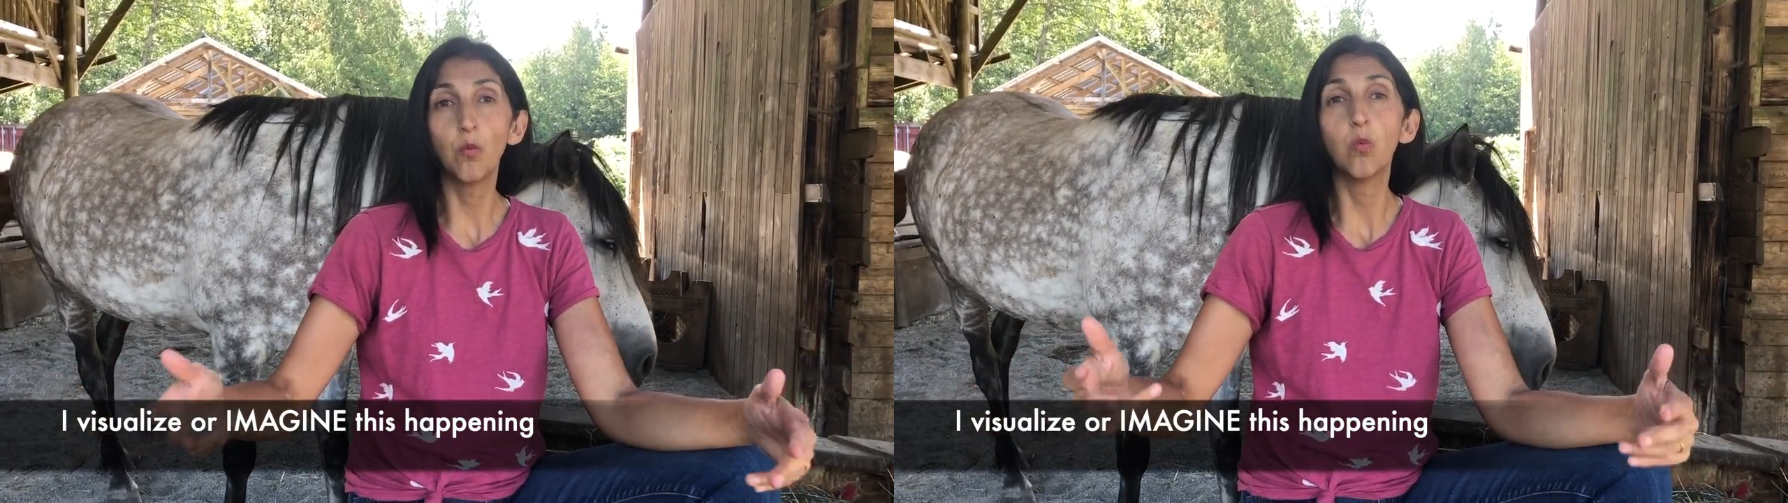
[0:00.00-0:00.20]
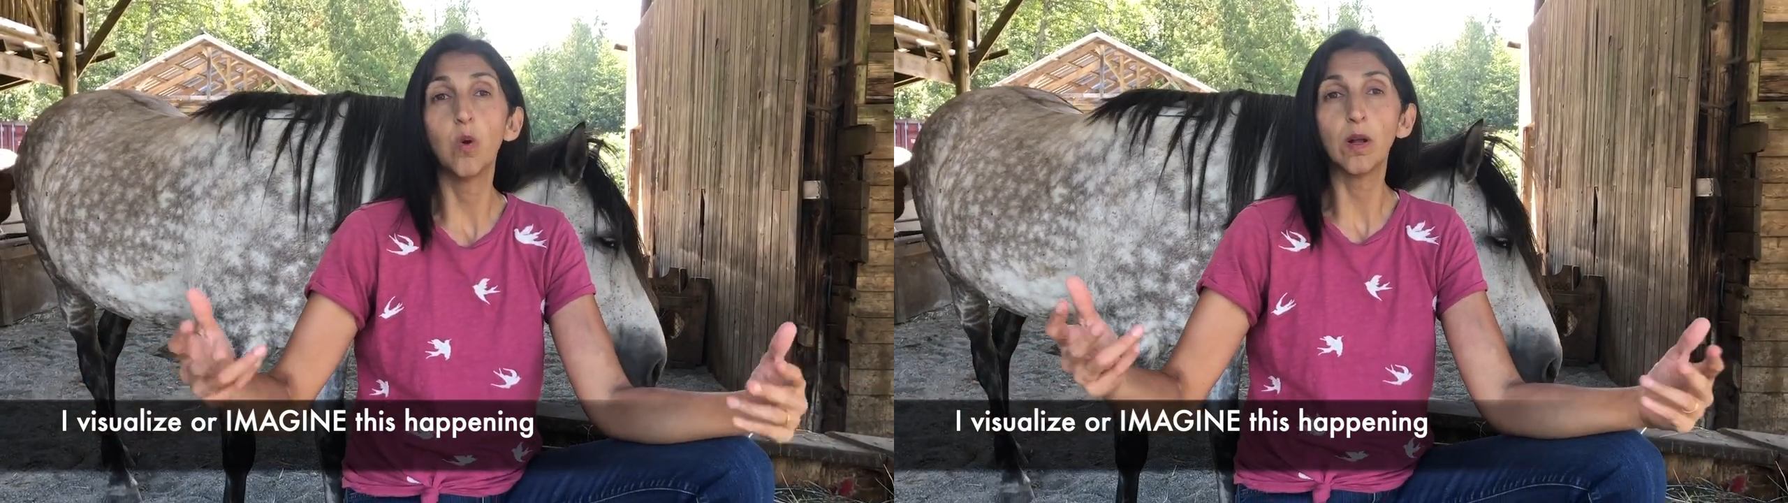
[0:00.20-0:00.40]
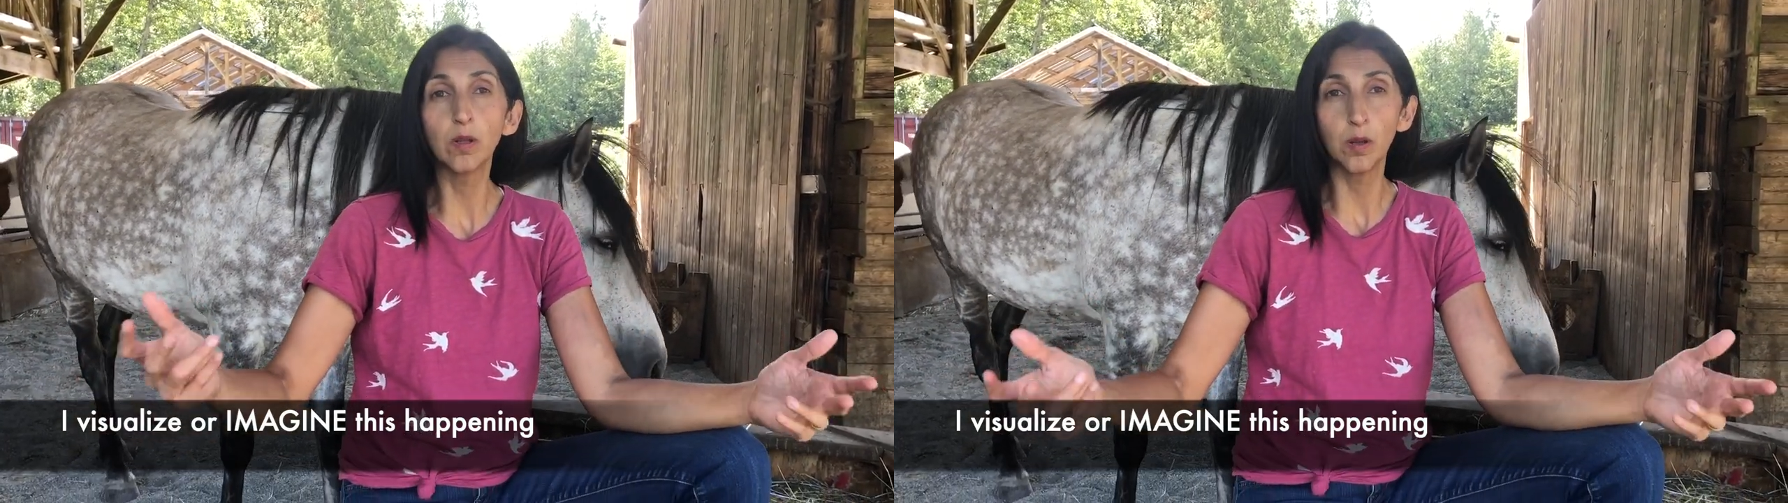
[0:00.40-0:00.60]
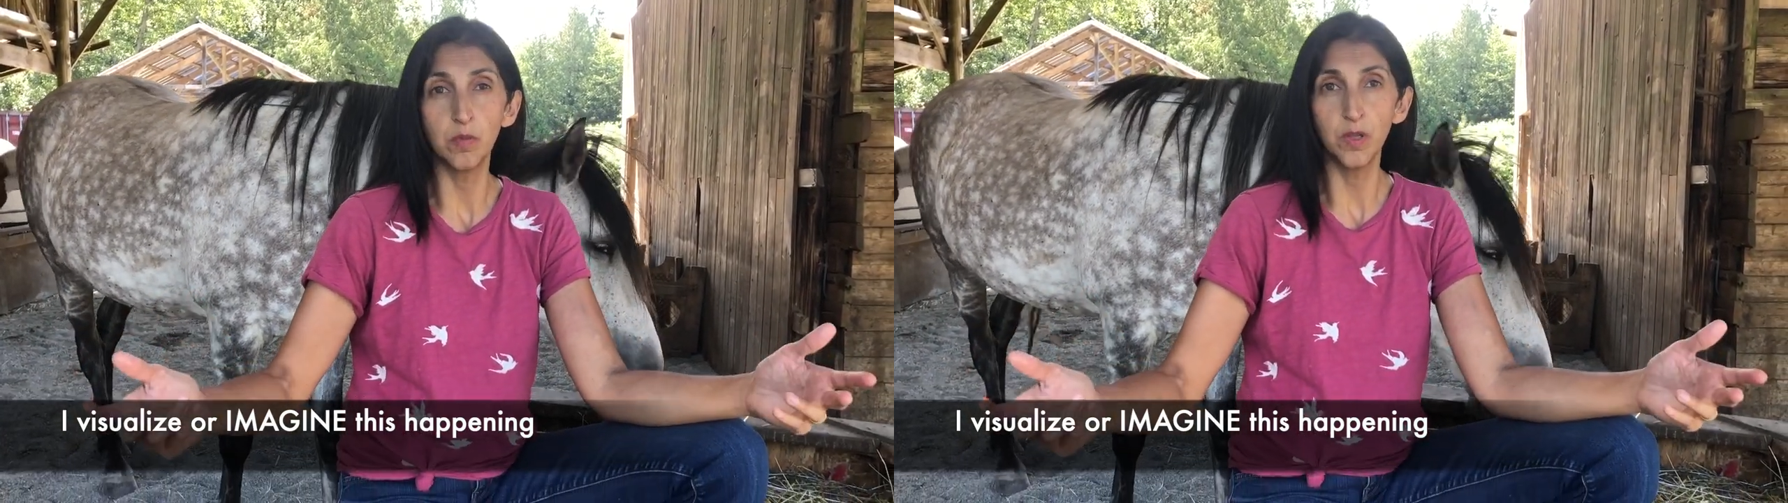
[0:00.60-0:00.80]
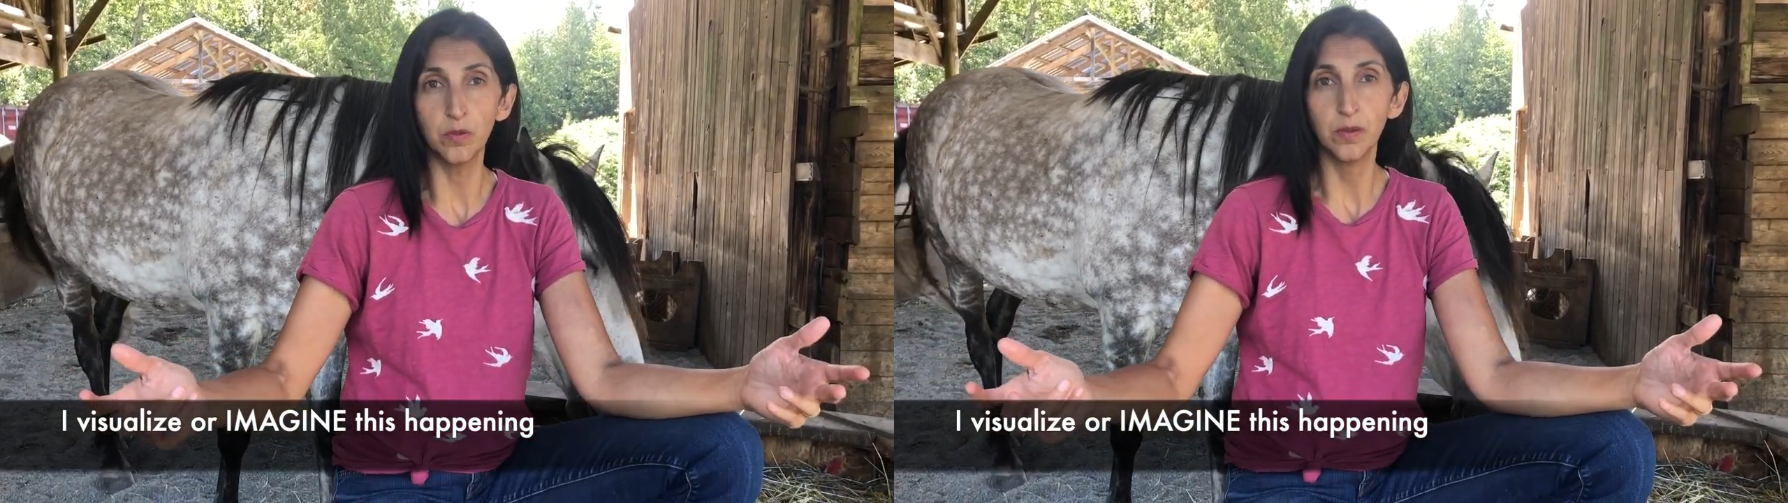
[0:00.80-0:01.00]

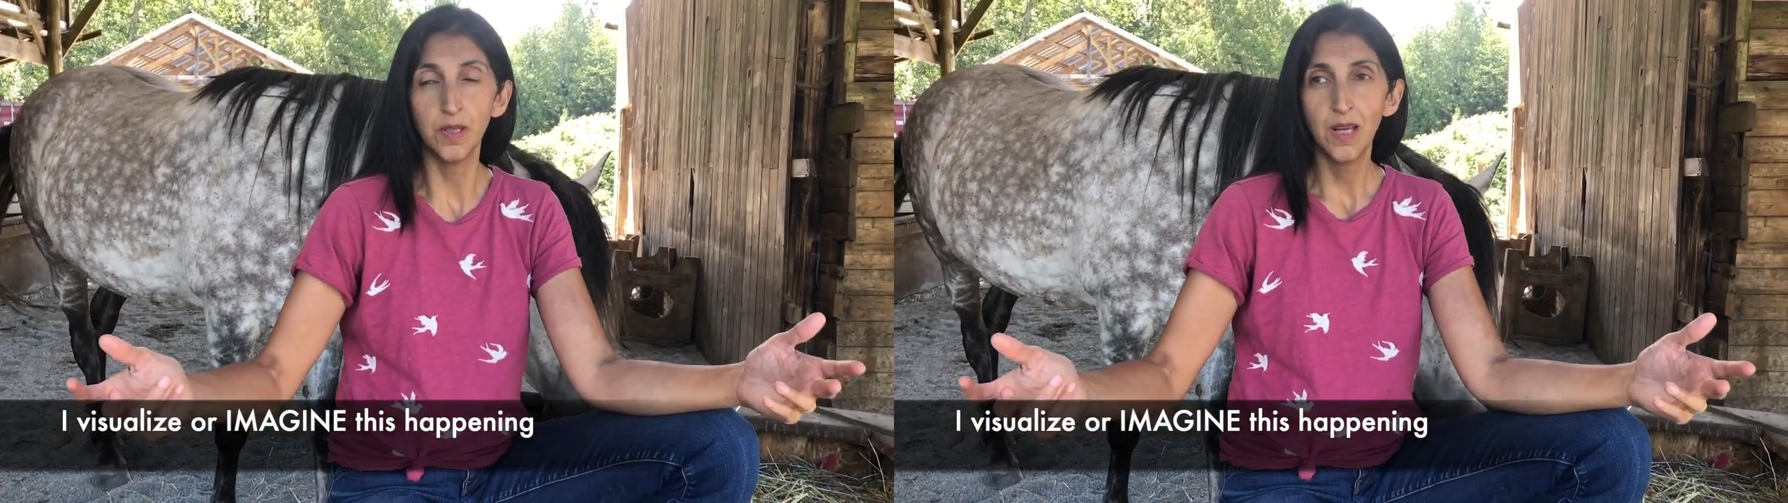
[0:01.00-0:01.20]
welcome you.